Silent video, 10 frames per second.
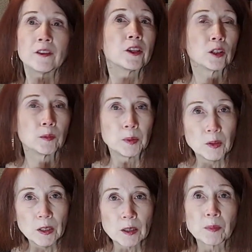
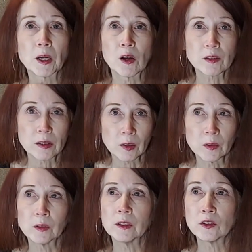therapeutic, but
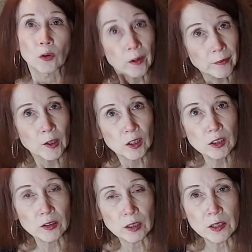also joyful
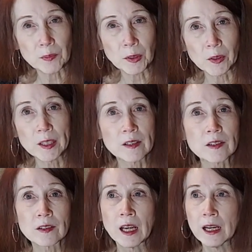to
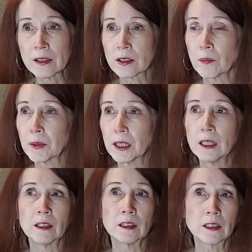experience something
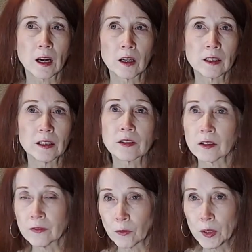in the darkness
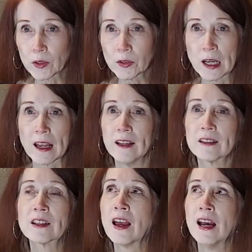of winter
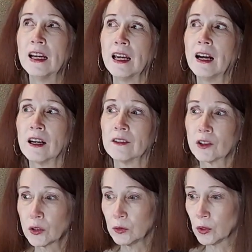days,
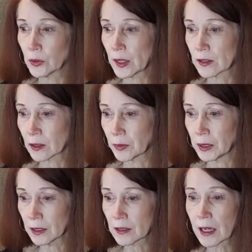to create
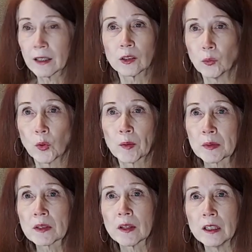something that's got the warm,
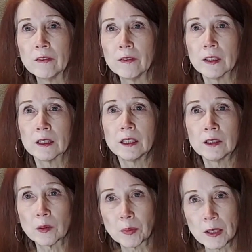sunny
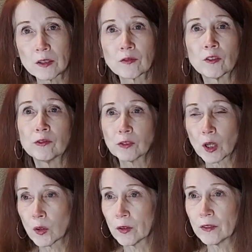feeling, the peaceful
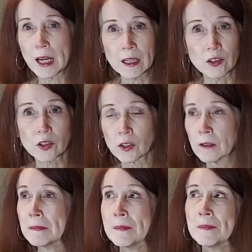flow of nature